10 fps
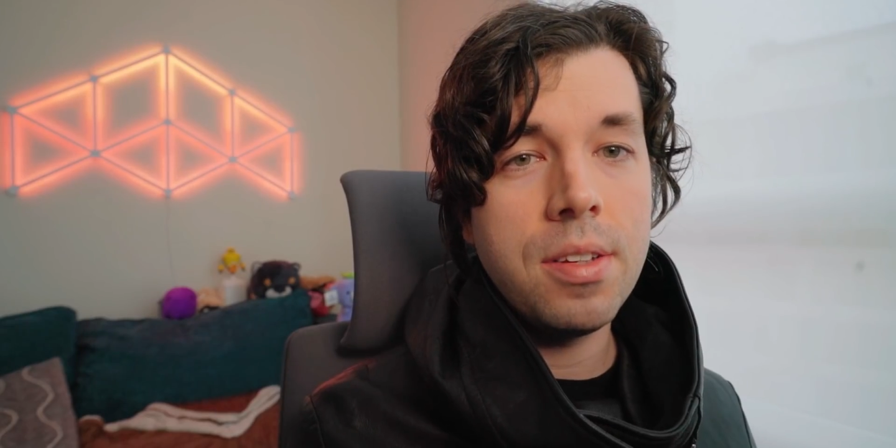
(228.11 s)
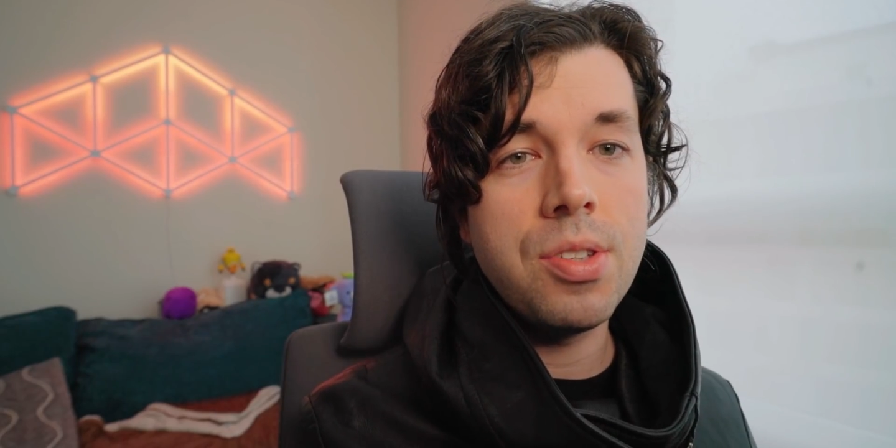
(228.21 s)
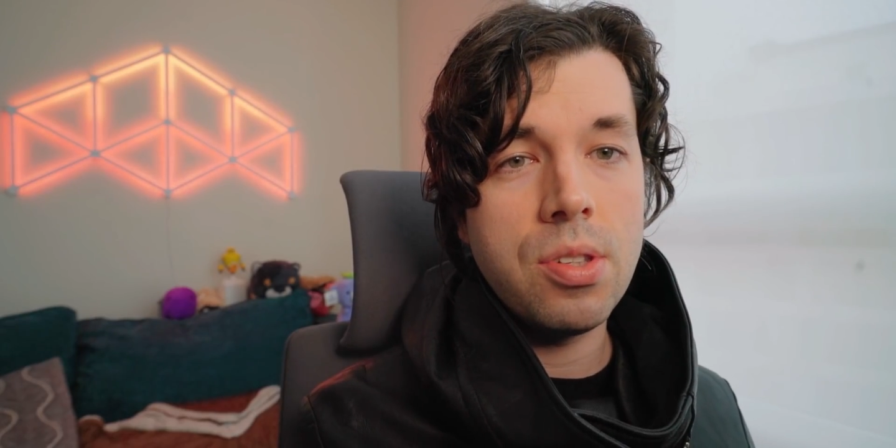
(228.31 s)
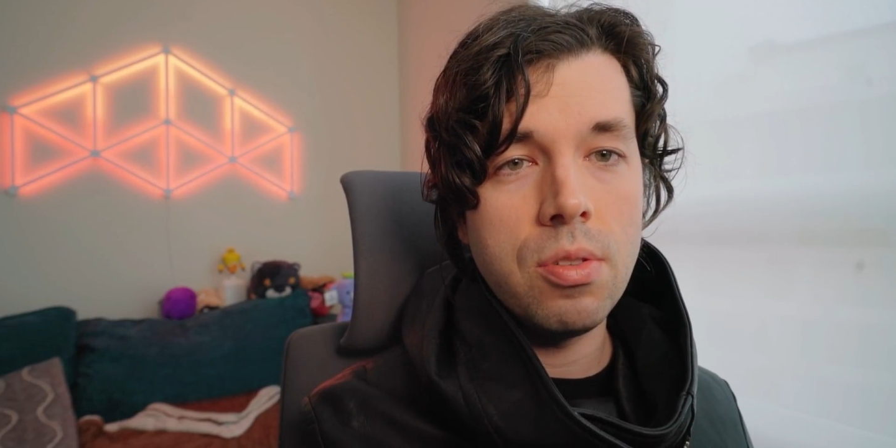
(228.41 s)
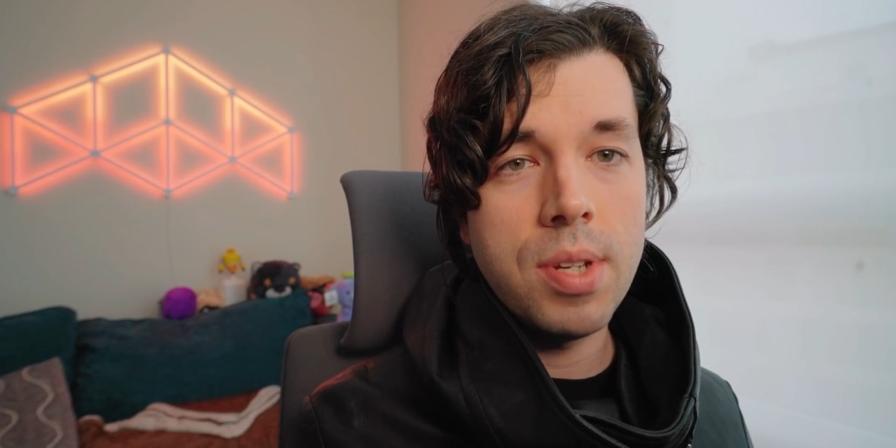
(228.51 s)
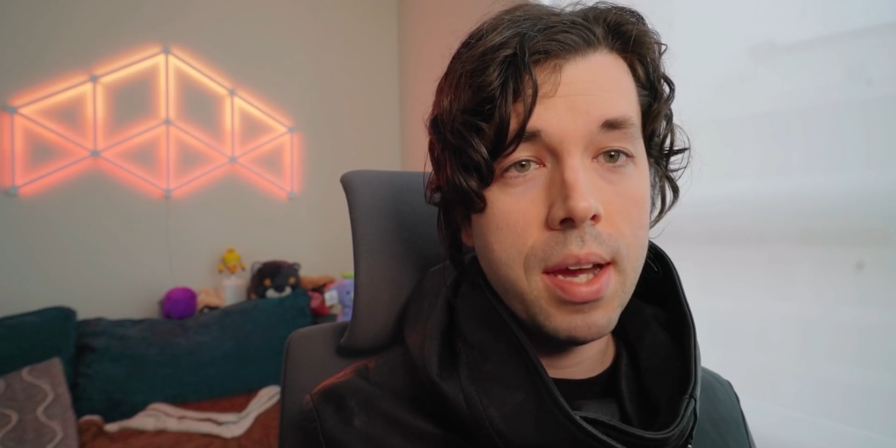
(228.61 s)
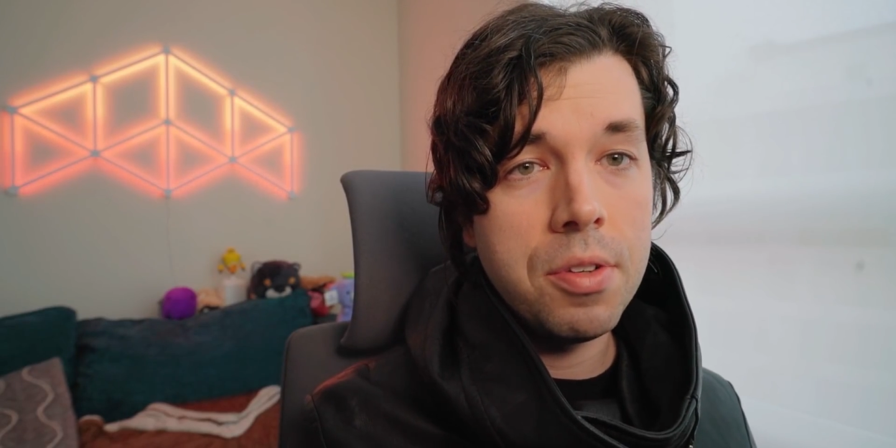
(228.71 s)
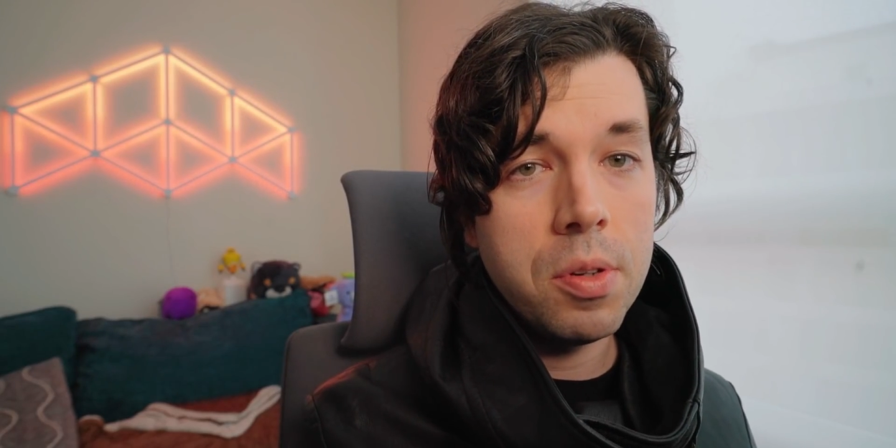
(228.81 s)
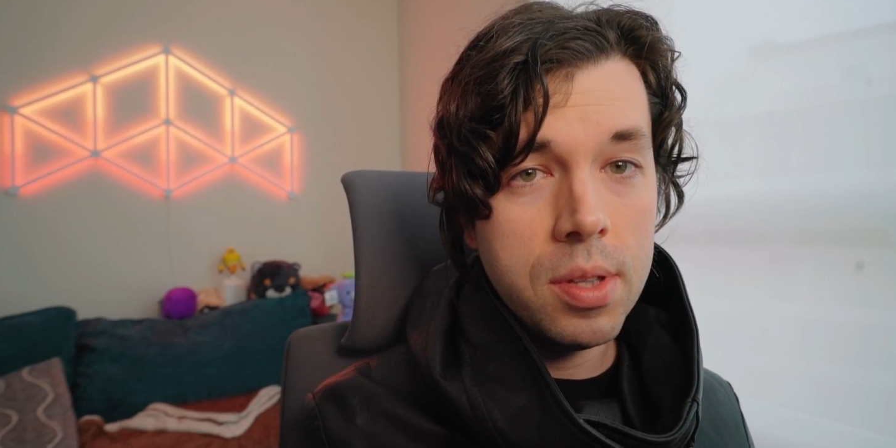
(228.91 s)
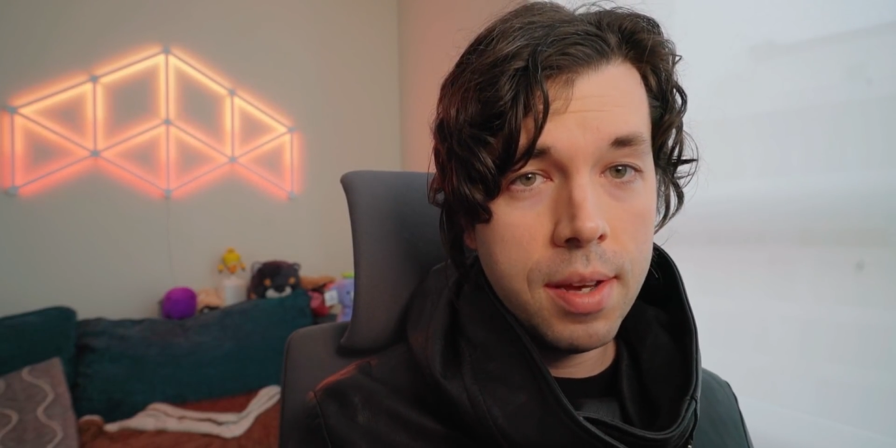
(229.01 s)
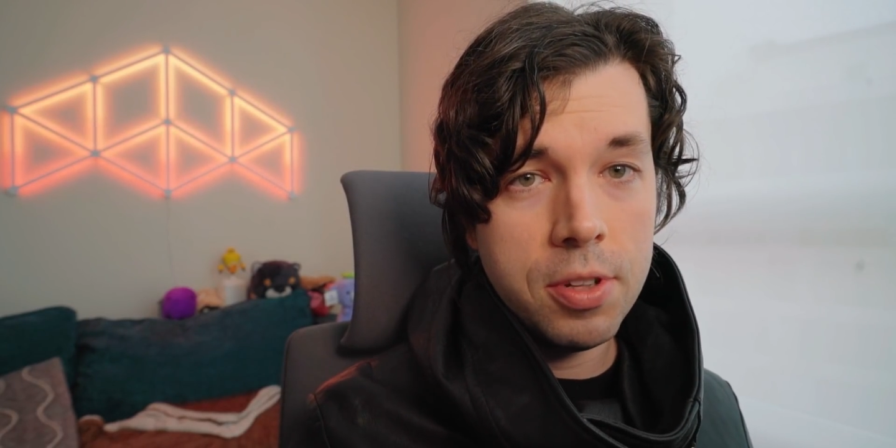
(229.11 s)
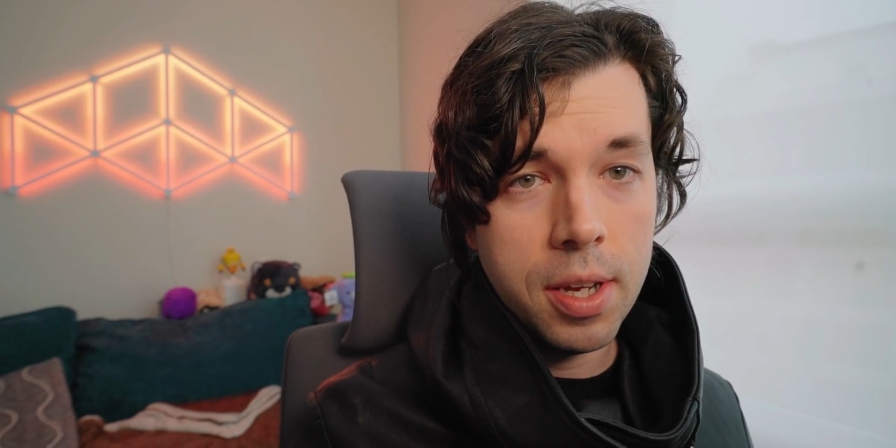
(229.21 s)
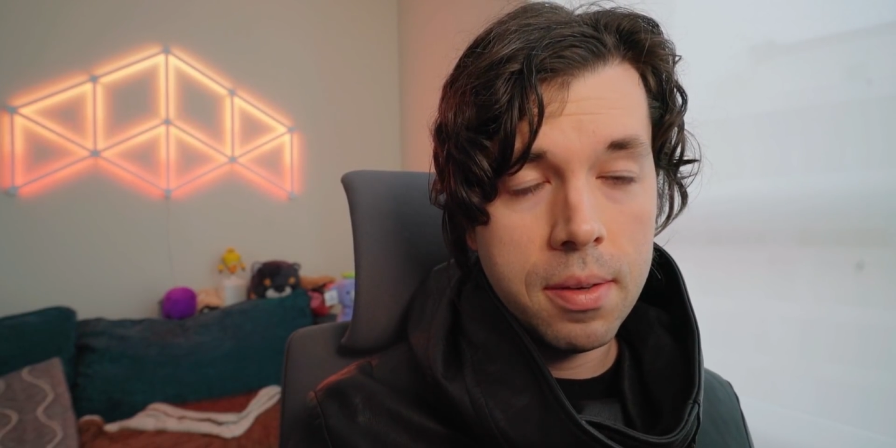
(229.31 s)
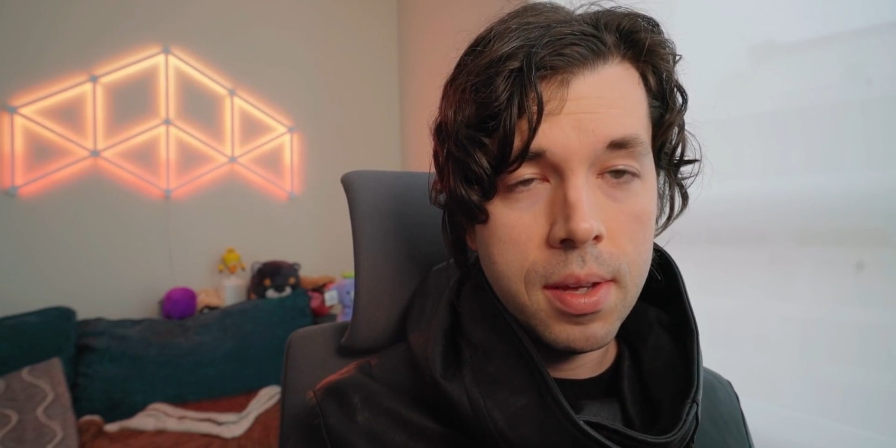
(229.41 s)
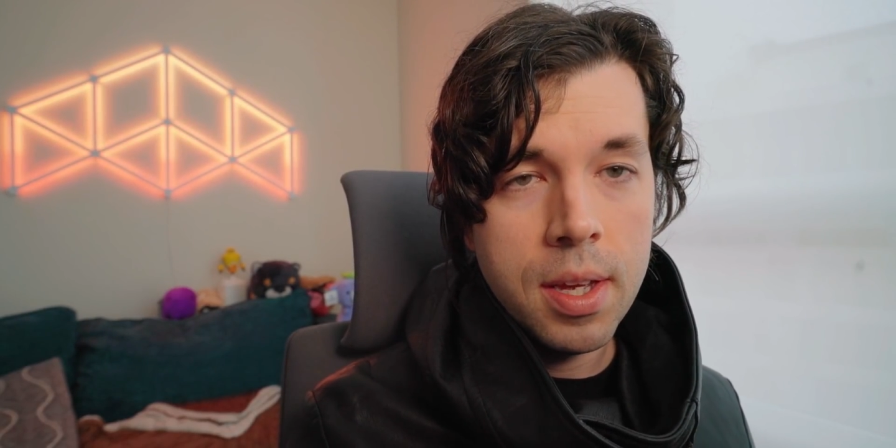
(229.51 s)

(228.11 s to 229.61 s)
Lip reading: slow down your leveling.